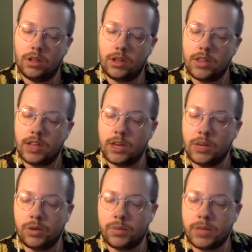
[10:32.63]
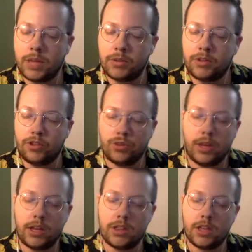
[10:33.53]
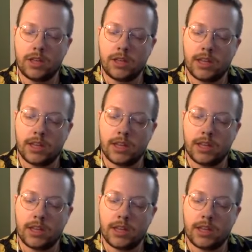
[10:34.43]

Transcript: And then he wouldn't be able to do anything